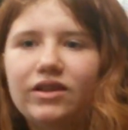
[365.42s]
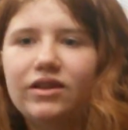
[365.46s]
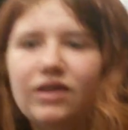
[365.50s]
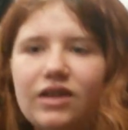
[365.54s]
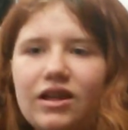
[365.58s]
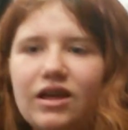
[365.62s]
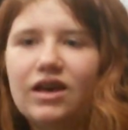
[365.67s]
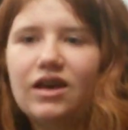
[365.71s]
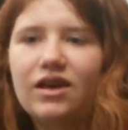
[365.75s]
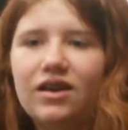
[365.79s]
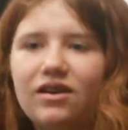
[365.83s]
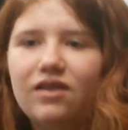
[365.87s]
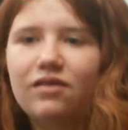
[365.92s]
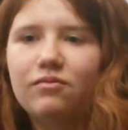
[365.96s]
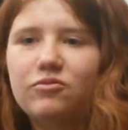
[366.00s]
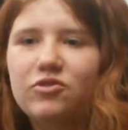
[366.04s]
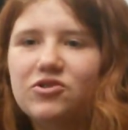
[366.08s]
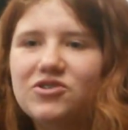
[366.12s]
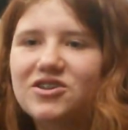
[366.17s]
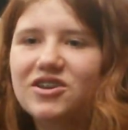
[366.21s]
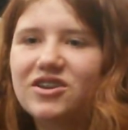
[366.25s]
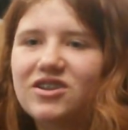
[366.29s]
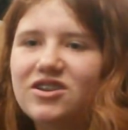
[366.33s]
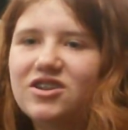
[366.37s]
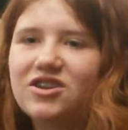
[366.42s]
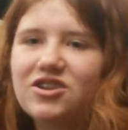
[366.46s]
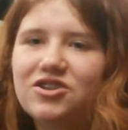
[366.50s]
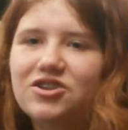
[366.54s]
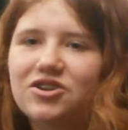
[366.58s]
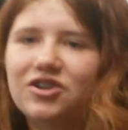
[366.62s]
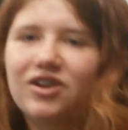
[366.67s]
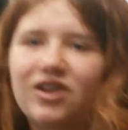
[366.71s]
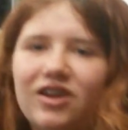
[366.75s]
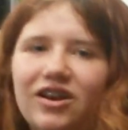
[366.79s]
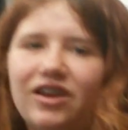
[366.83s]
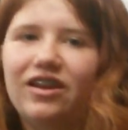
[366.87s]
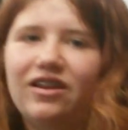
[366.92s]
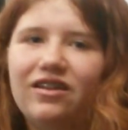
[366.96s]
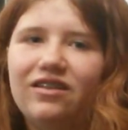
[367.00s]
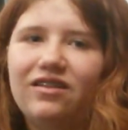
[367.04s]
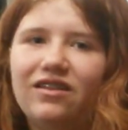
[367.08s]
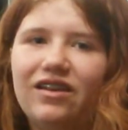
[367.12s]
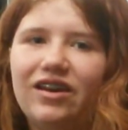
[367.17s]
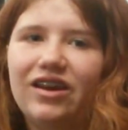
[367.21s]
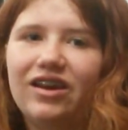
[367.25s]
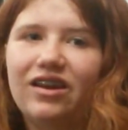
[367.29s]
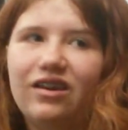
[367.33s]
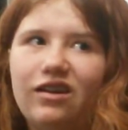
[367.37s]
like a music teacher in
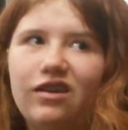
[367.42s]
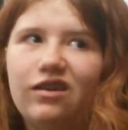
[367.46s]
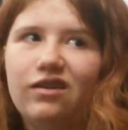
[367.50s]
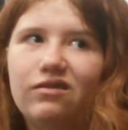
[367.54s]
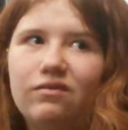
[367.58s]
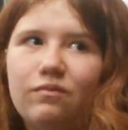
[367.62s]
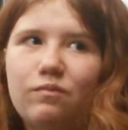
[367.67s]
like